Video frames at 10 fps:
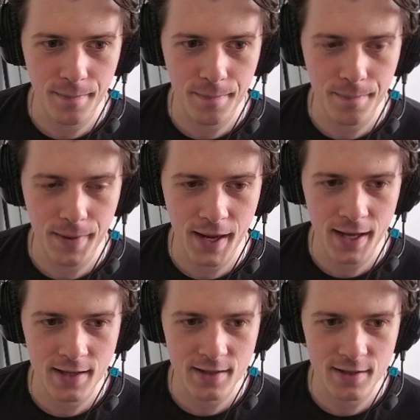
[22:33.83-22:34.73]

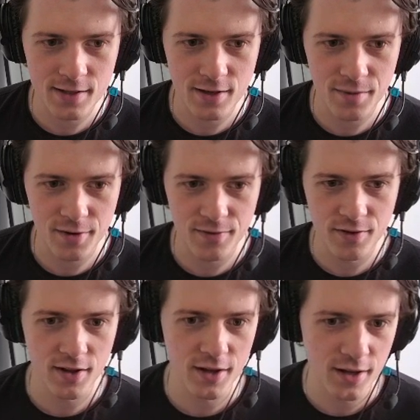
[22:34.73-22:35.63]
back to some of
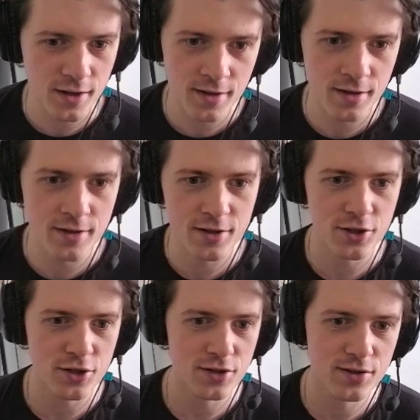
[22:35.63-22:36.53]
the
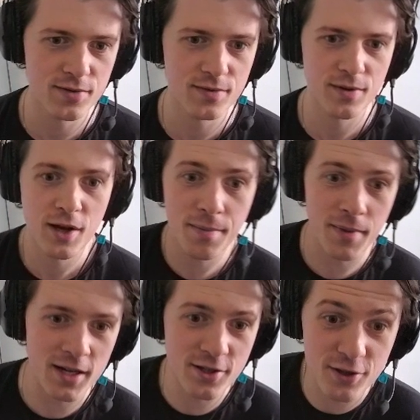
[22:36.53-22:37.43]

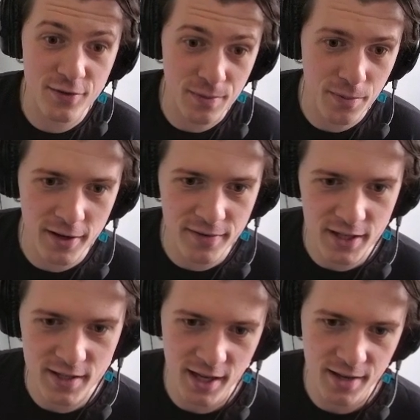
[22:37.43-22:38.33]
monsters from previous
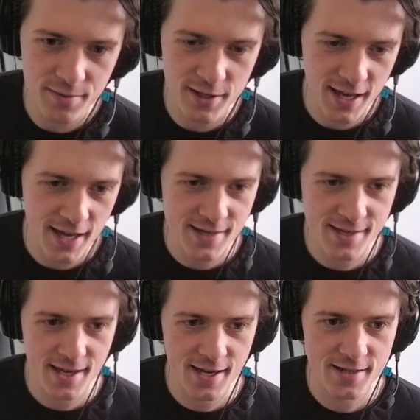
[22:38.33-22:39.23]
games. Yes,
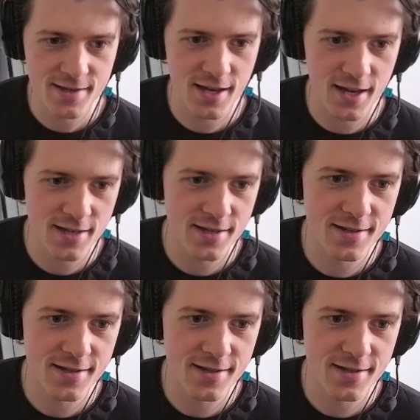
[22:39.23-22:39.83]
yes, yes.